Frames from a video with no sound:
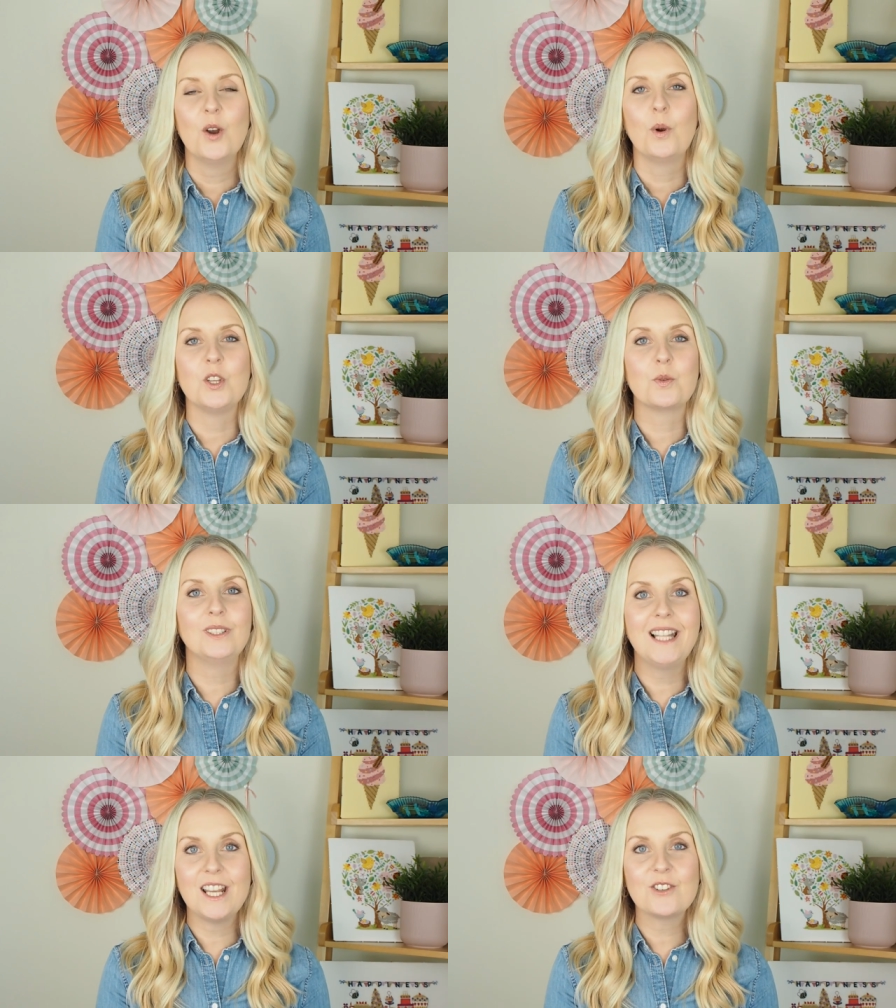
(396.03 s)
which will
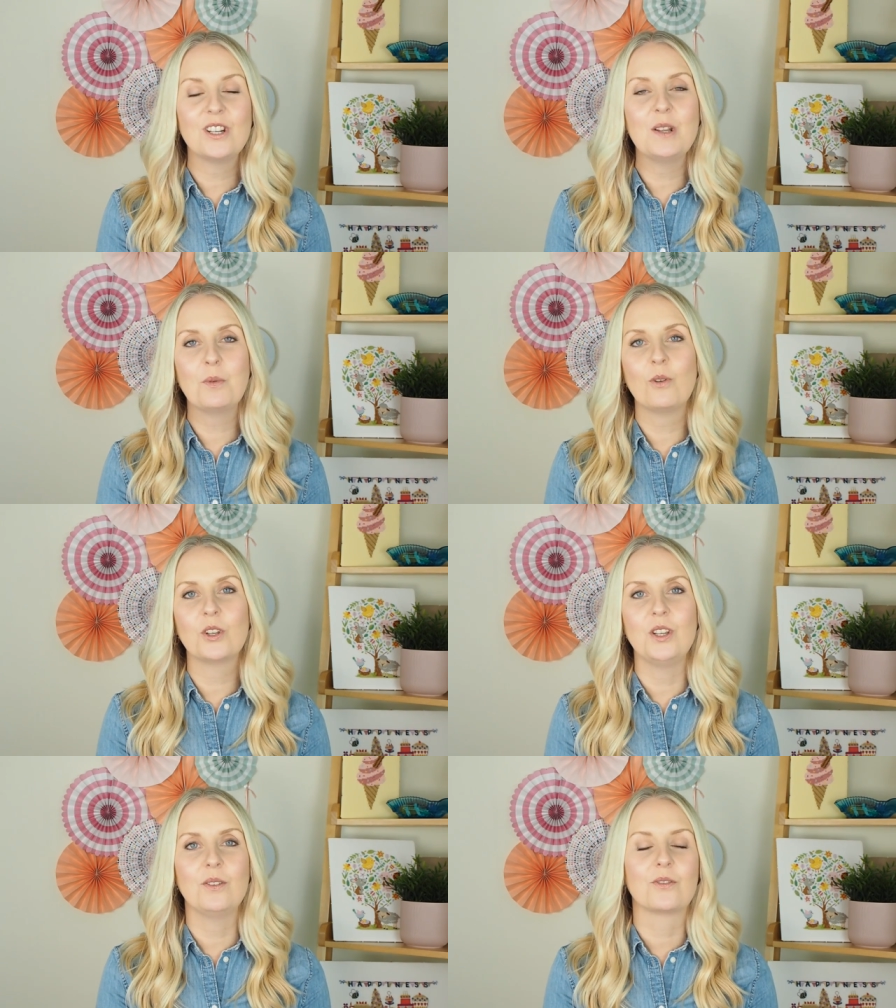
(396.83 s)
literally
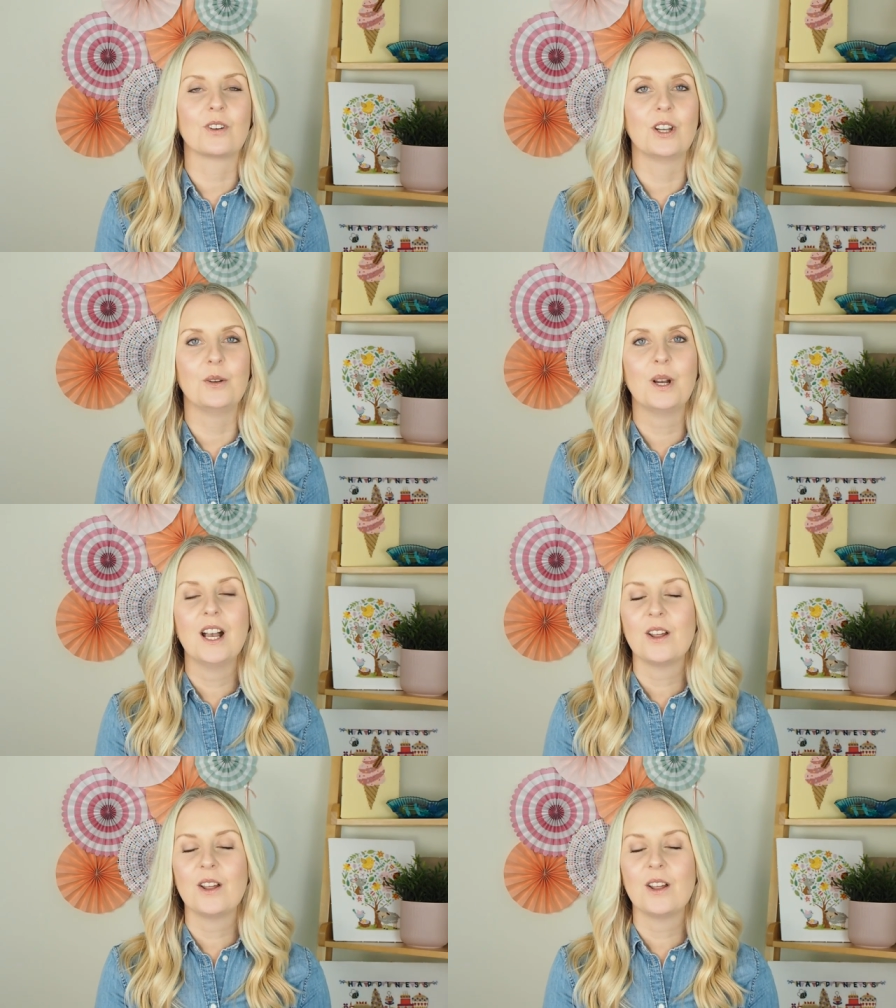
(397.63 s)
walk you through